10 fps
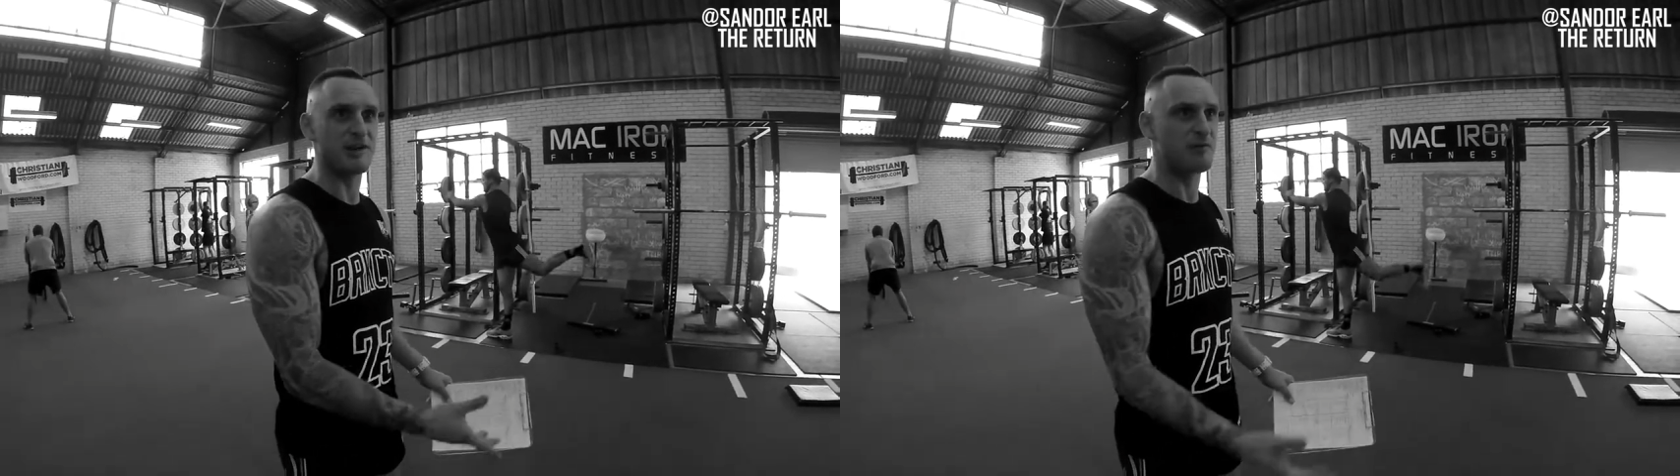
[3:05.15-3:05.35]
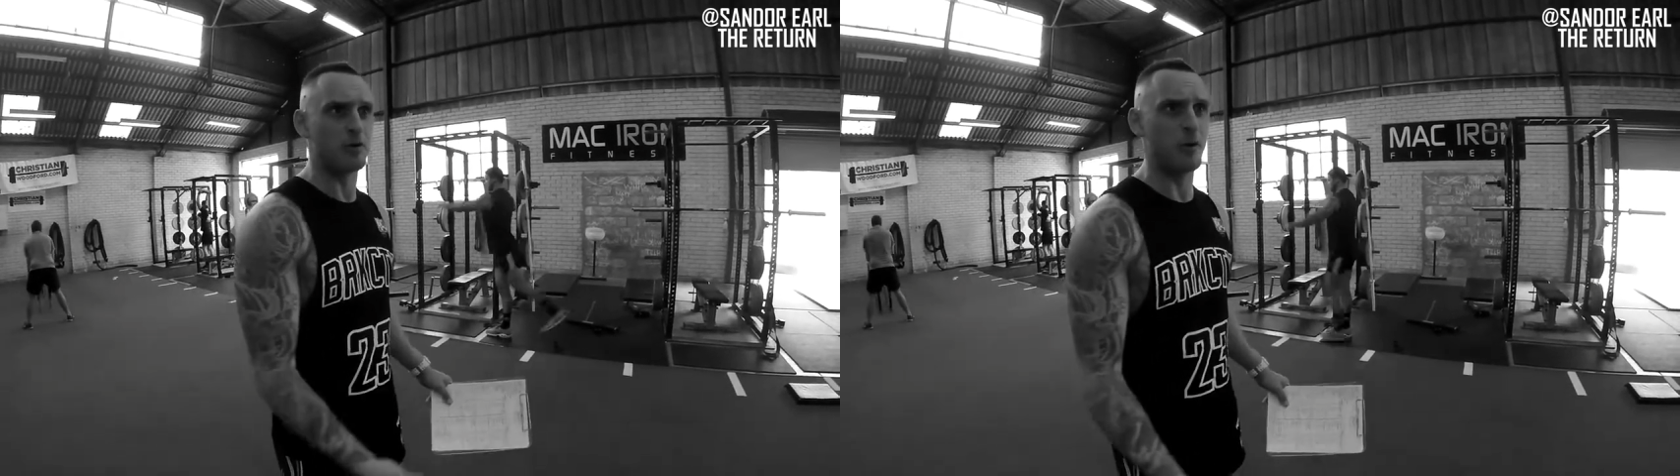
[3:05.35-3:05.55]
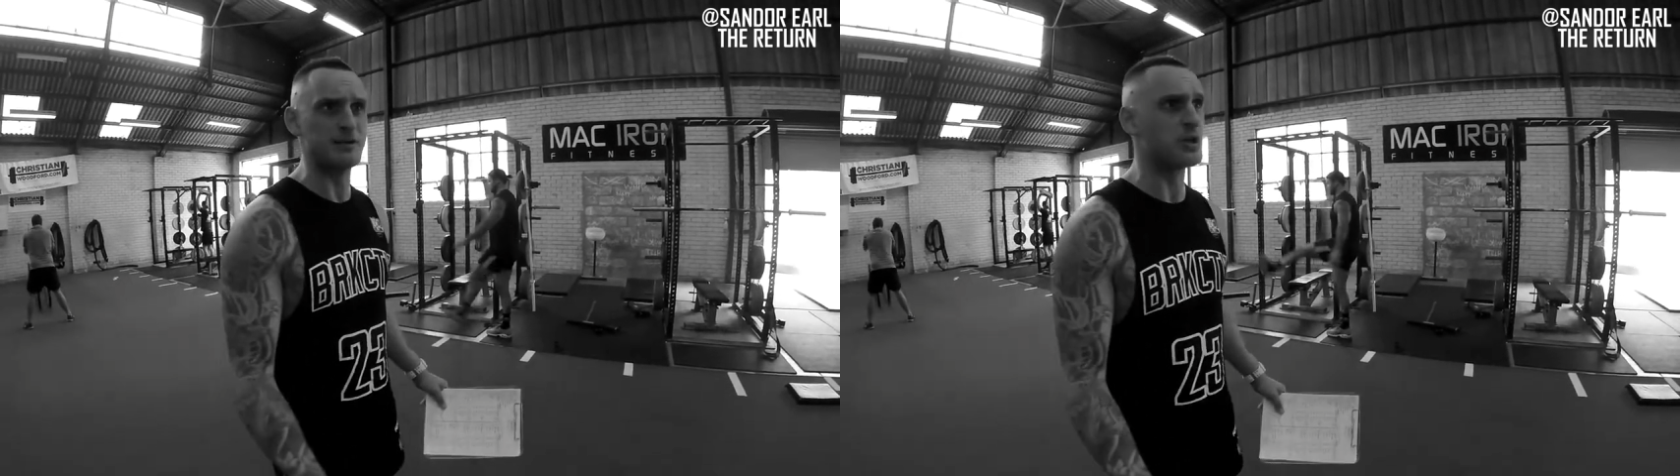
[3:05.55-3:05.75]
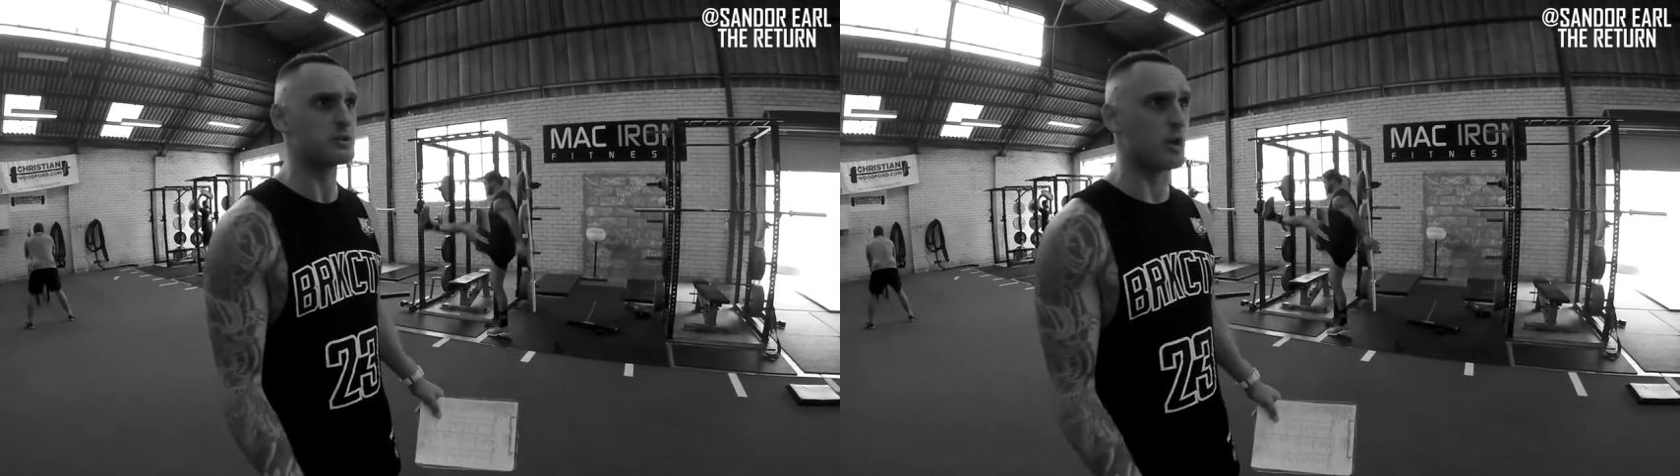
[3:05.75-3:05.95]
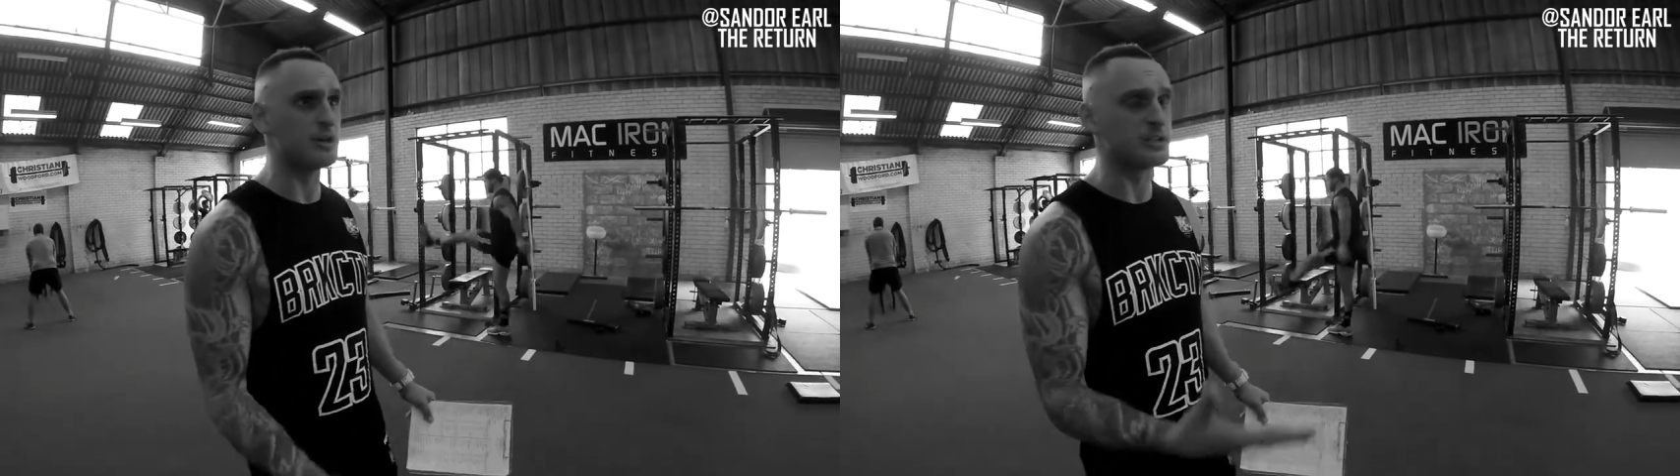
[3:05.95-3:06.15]
Everyone always
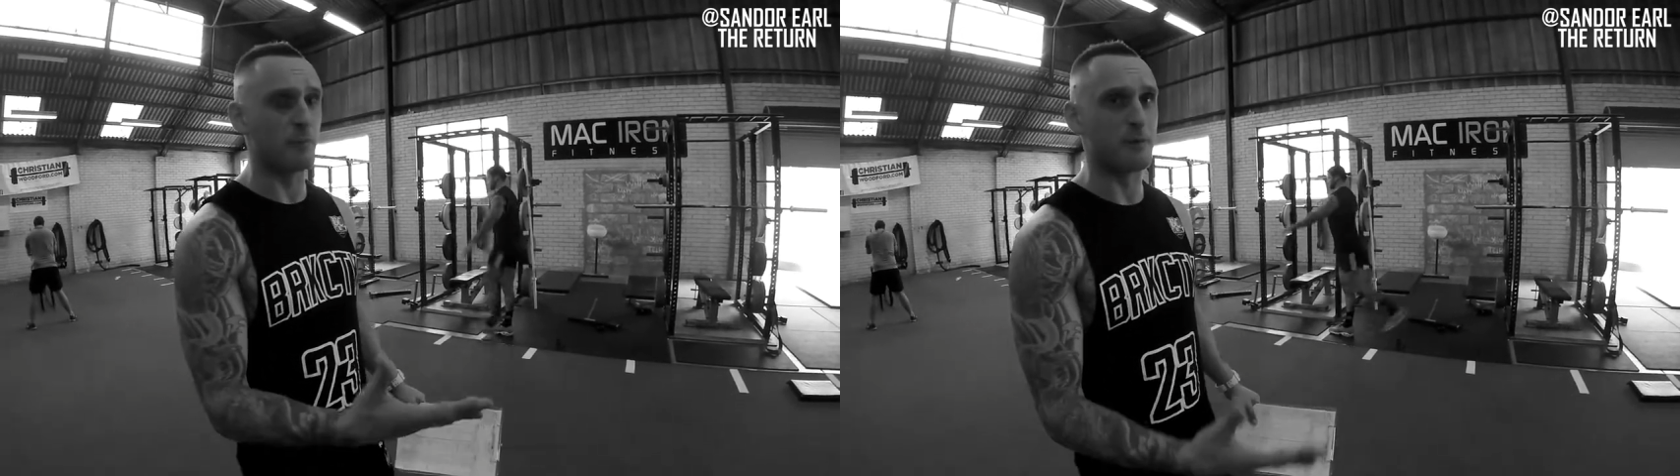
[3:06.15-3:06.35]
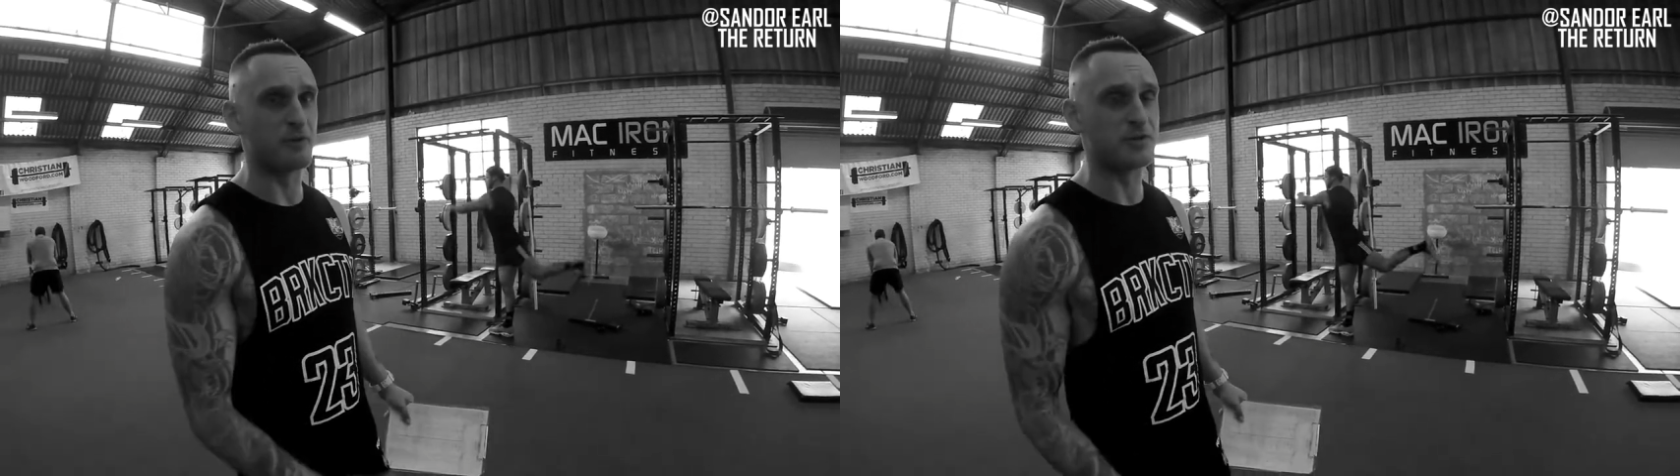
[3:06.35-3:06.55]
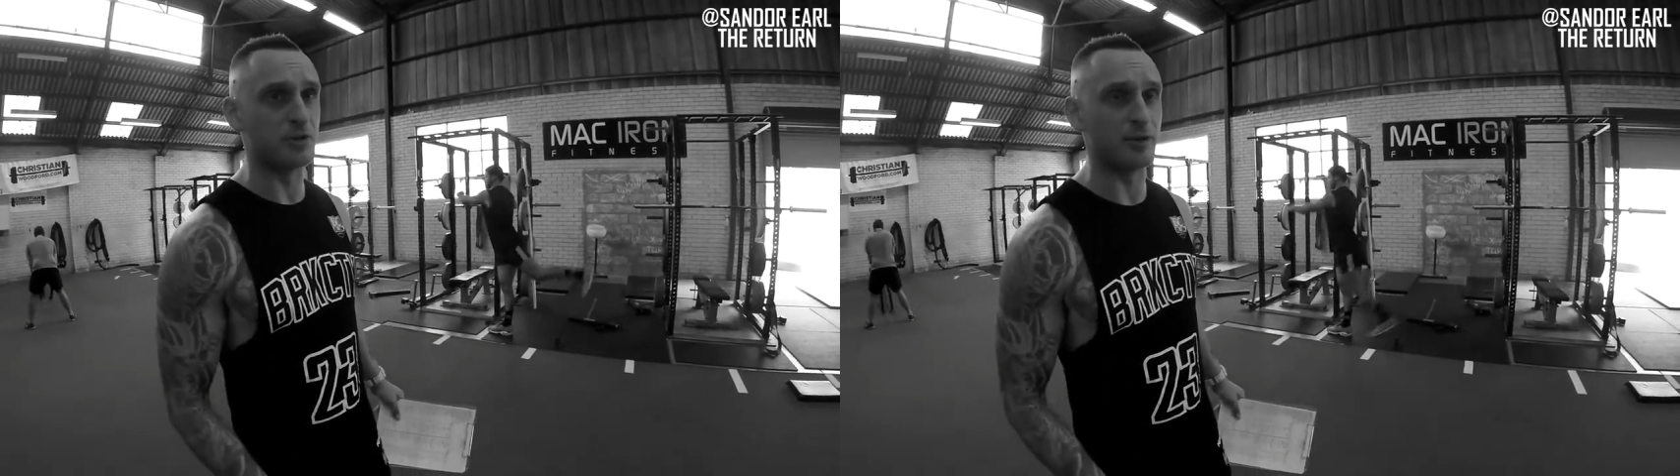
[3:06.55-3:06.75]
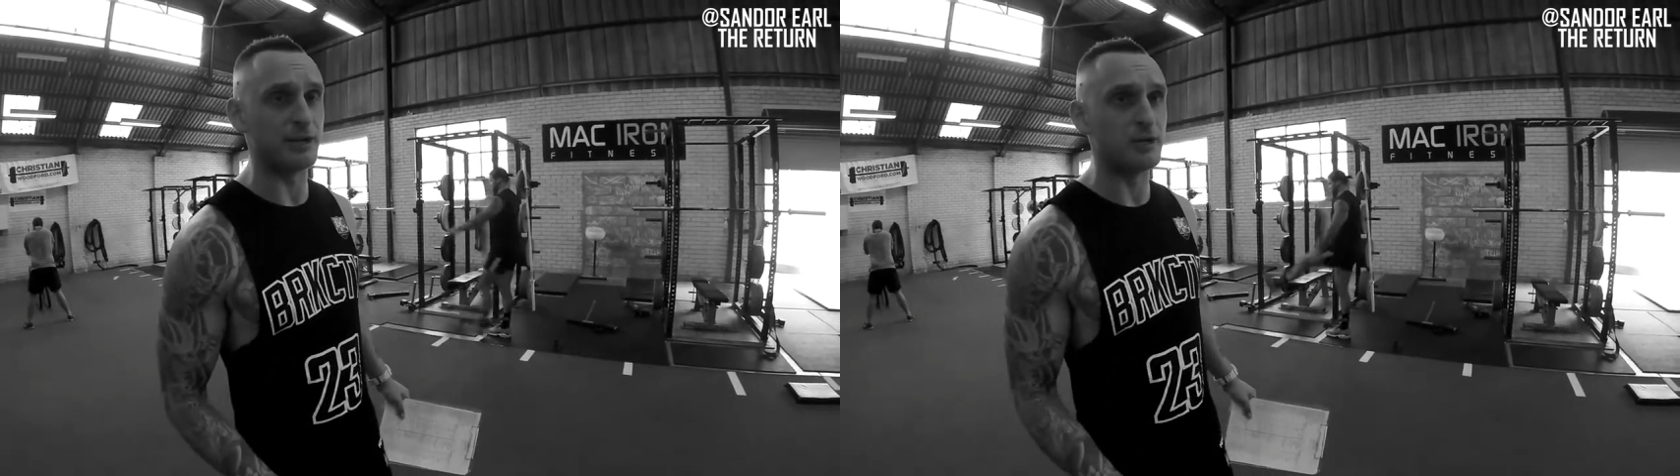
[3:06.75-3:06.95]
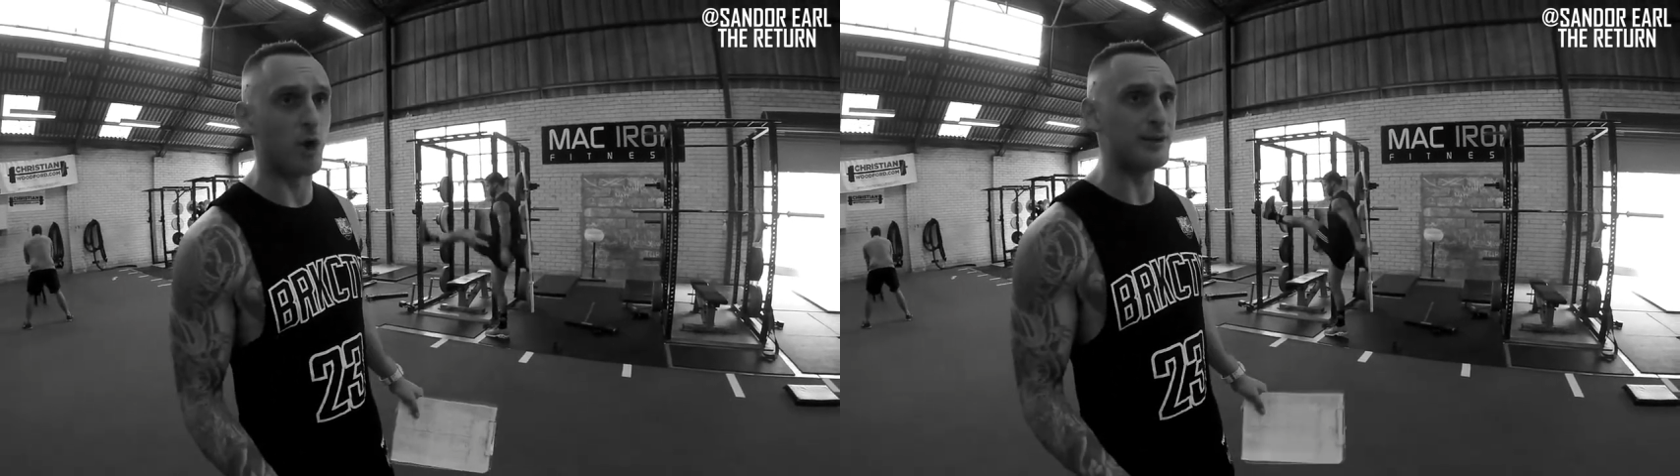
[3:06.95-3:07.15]
goes, "Oh, he's got better
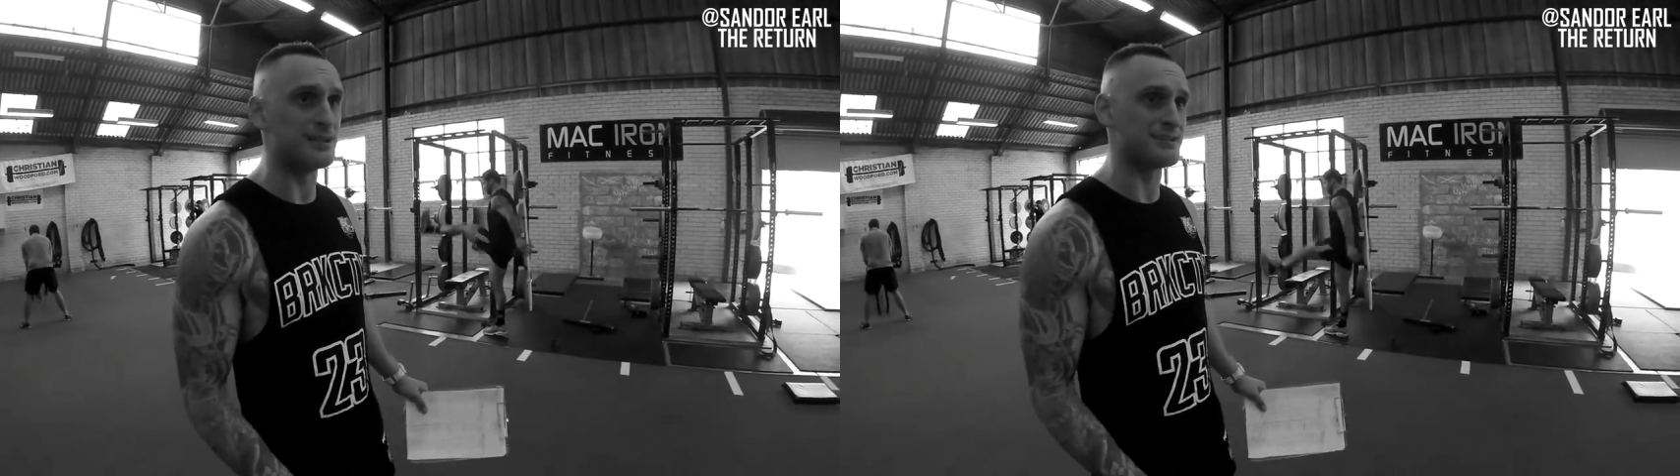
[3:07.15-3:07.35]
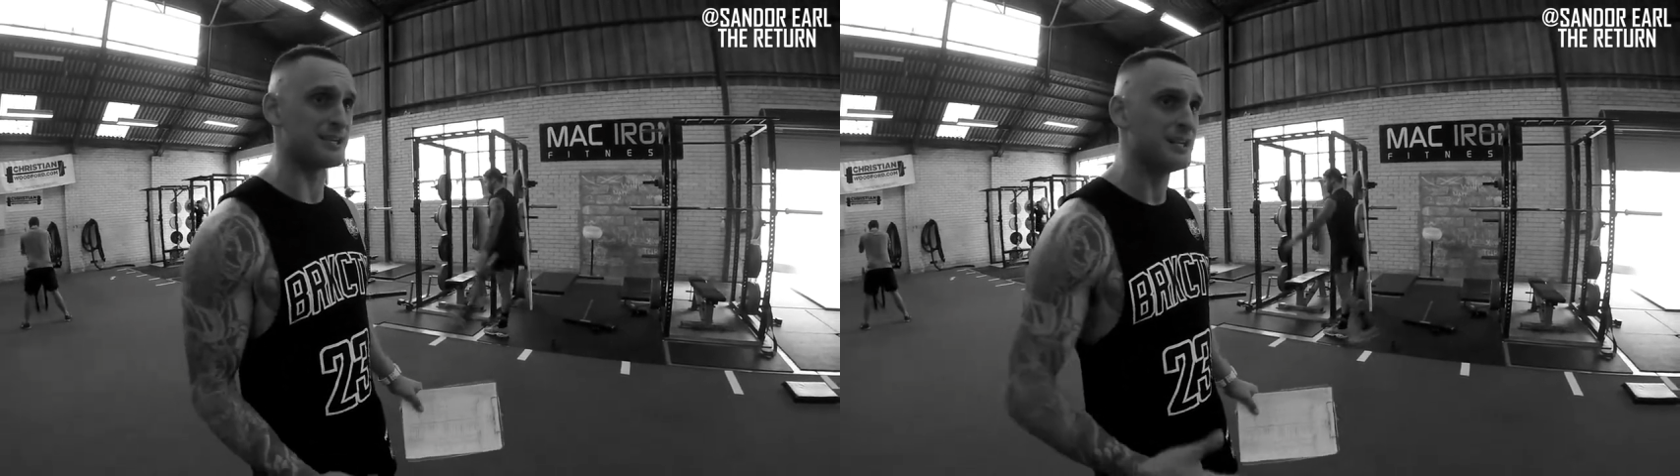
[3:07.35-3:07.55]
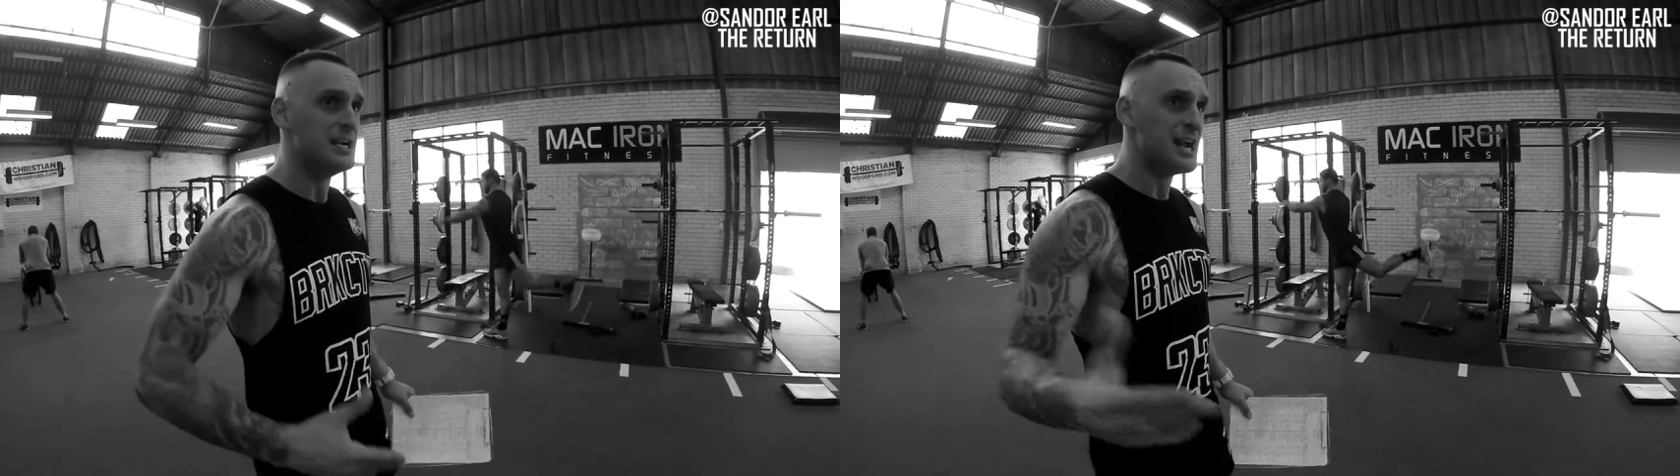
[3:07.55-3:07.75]
agility." No, he doesn't.